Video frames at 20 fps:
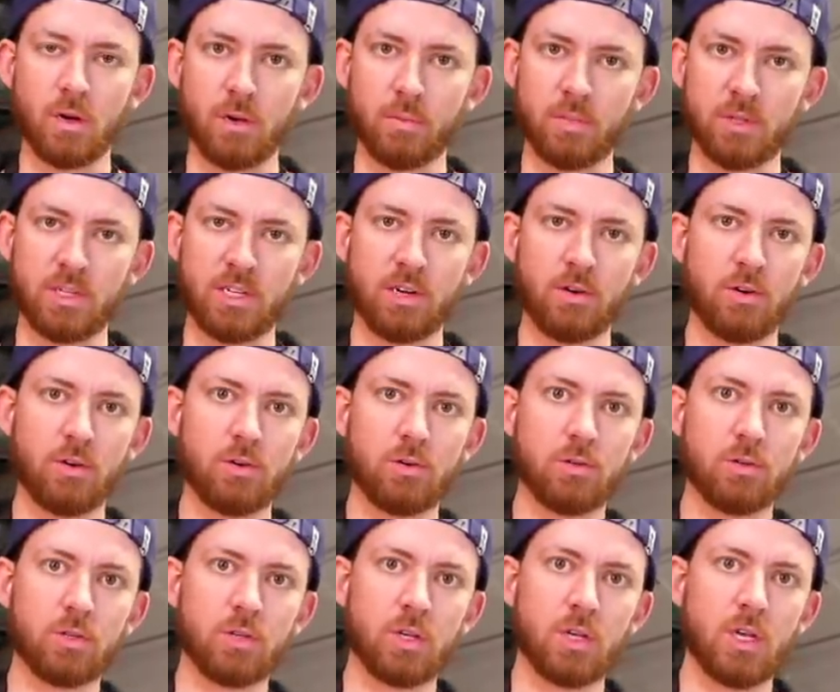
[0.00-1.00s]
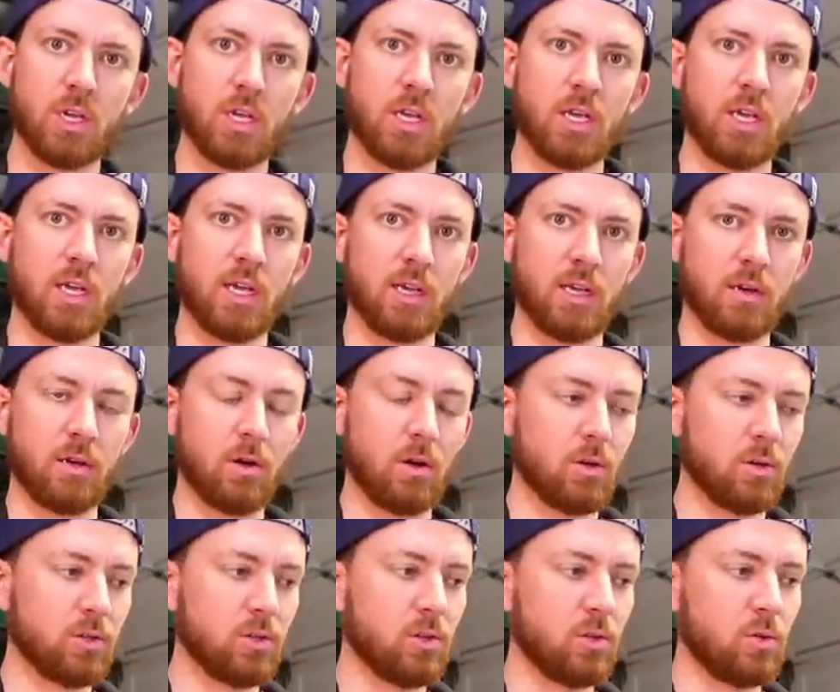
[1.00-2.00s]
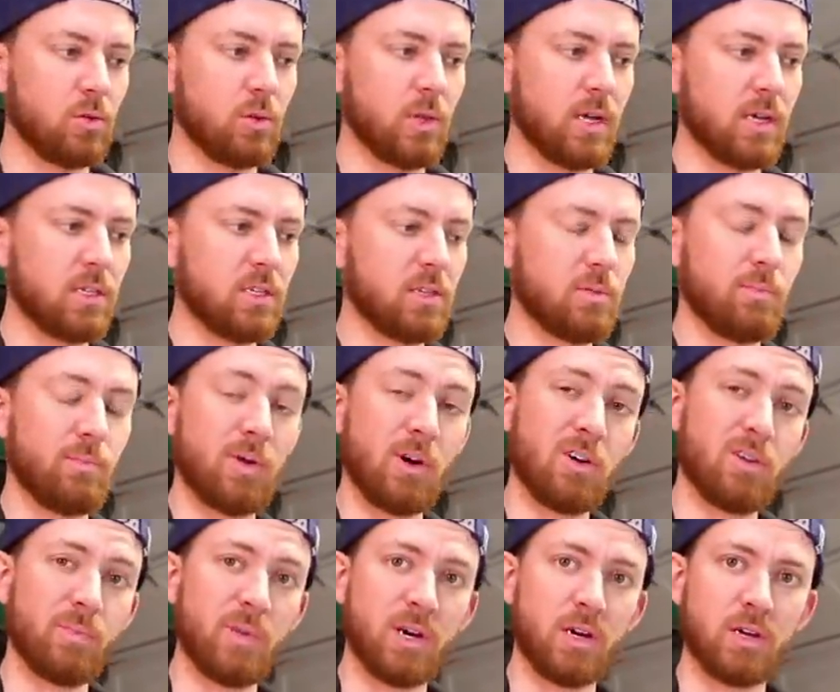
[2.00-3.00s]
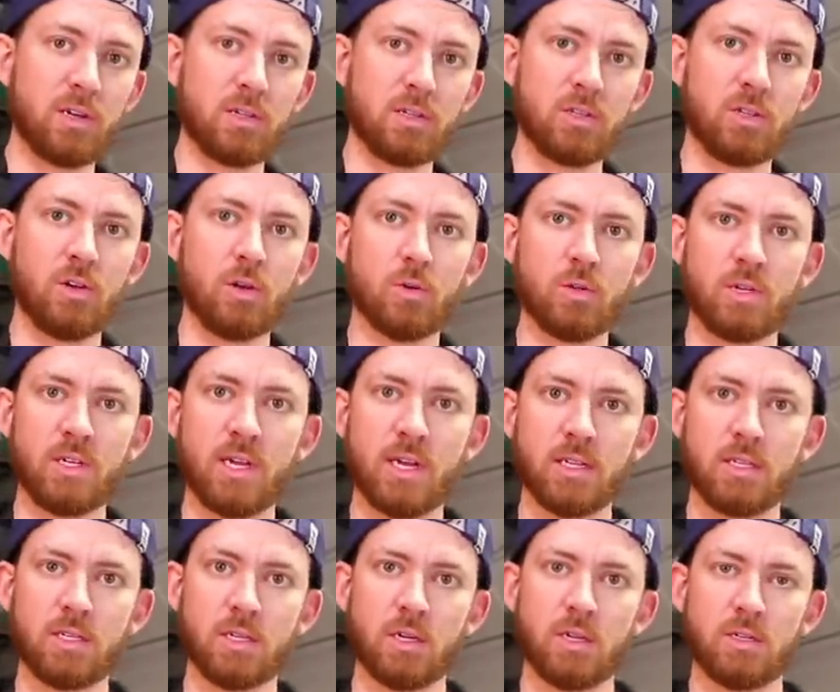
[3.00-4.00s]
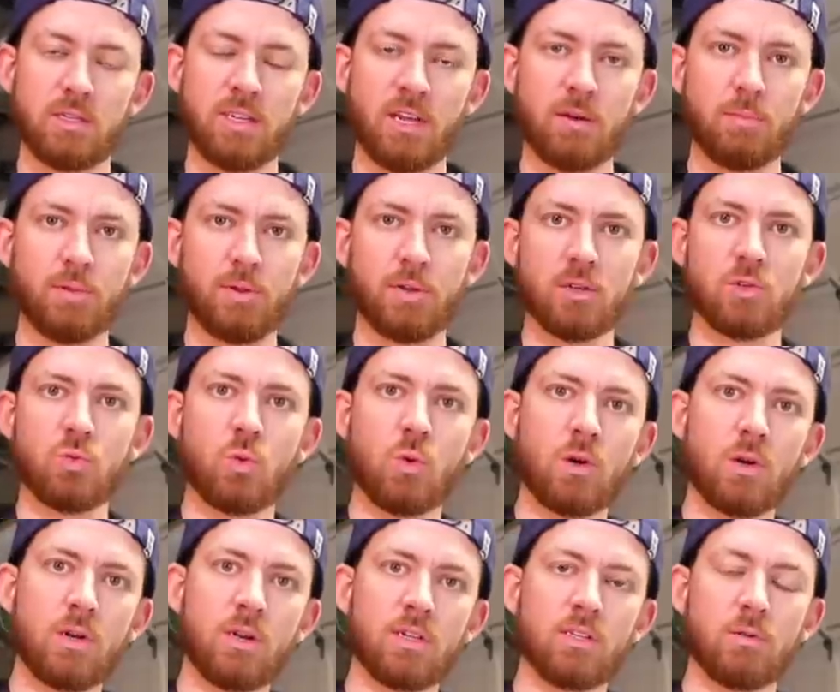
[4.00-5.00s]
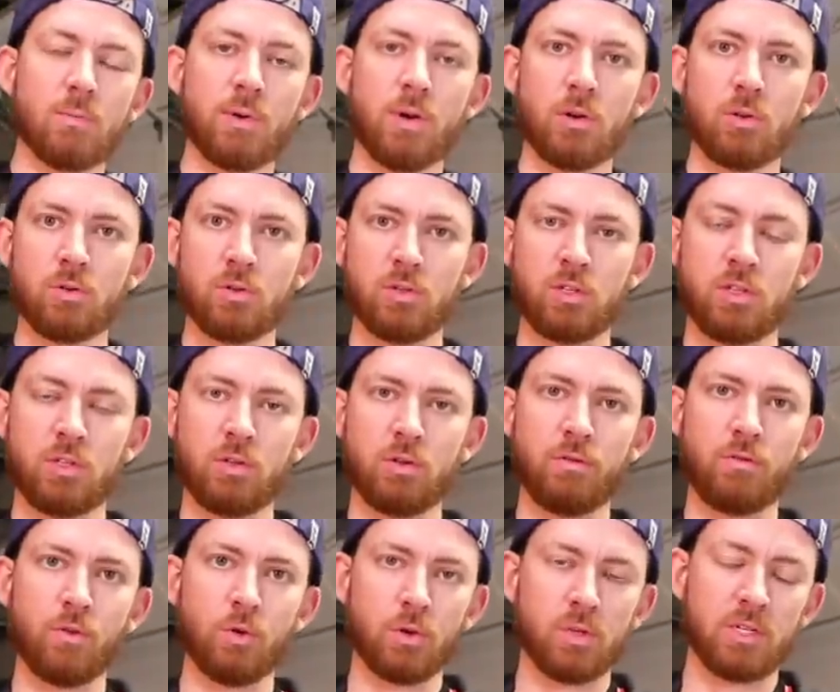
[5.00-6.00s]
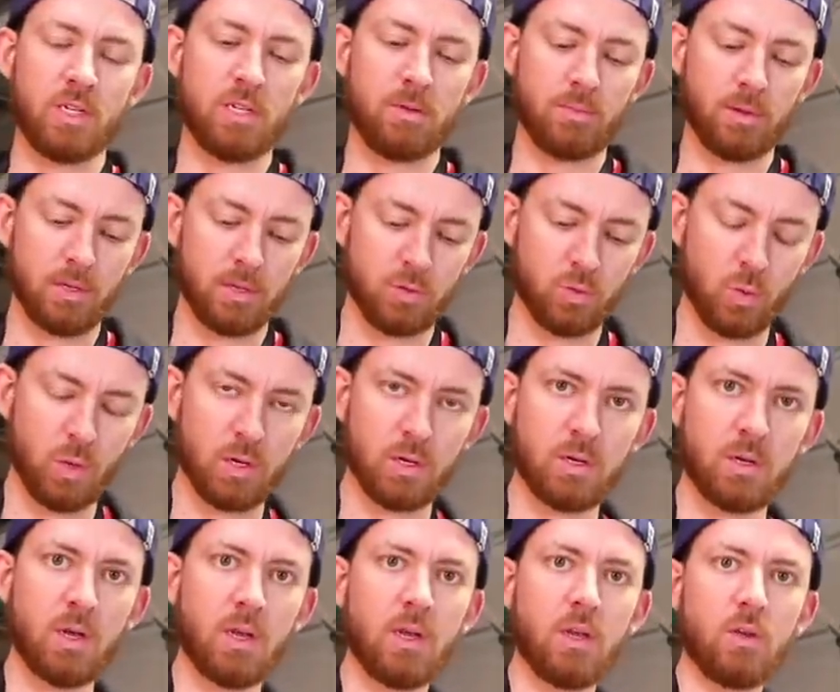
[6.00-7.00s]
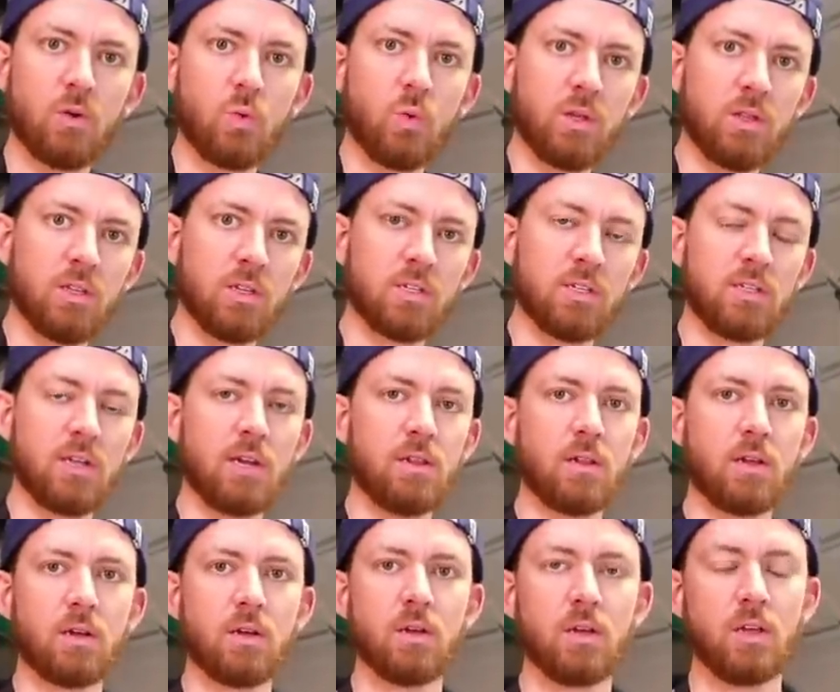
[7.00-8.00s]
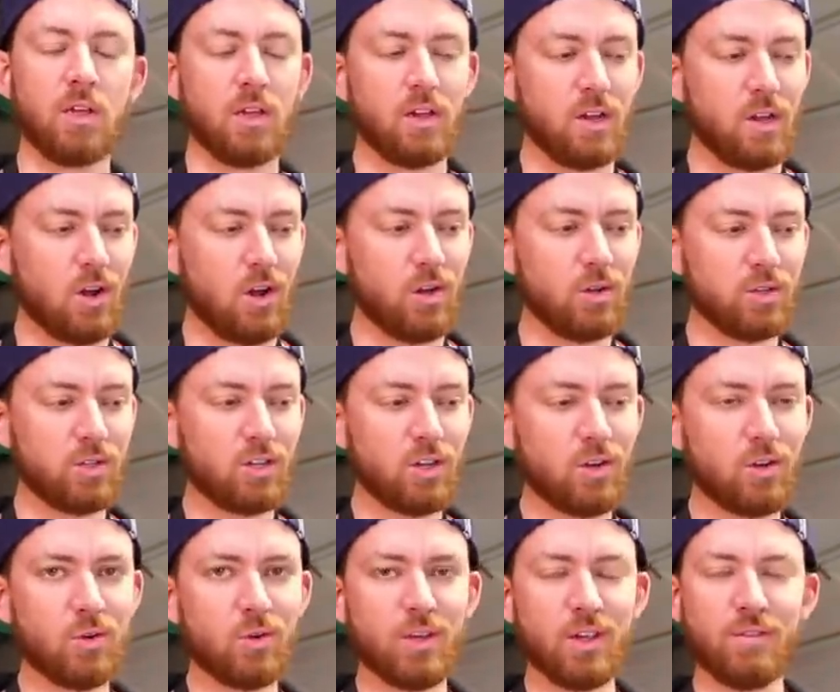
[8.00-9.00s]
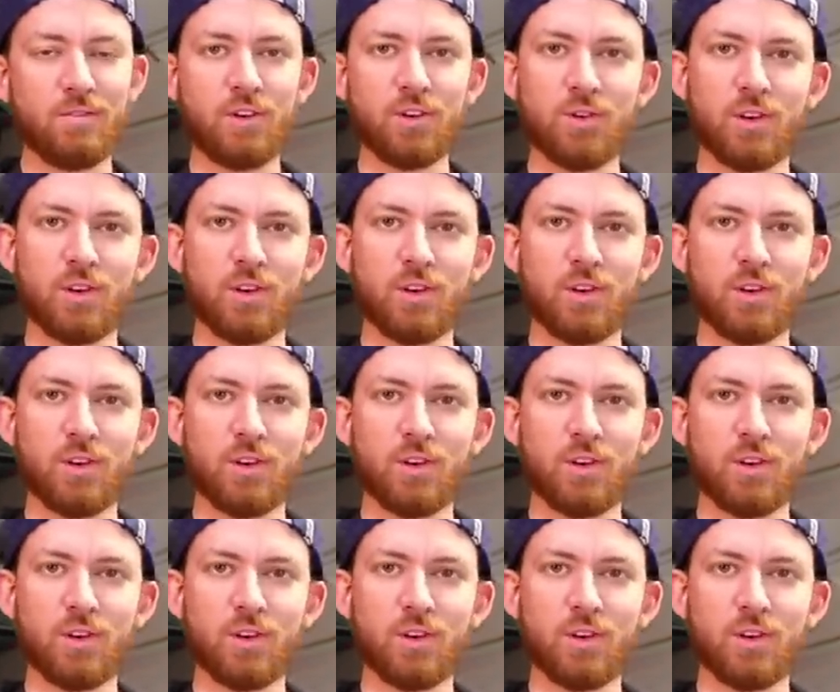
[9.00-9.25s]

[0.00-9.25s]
materials, and also less ball bearings. You only get 10 plus 1 as opposed to 14 plus 1 with the Staal. Also, if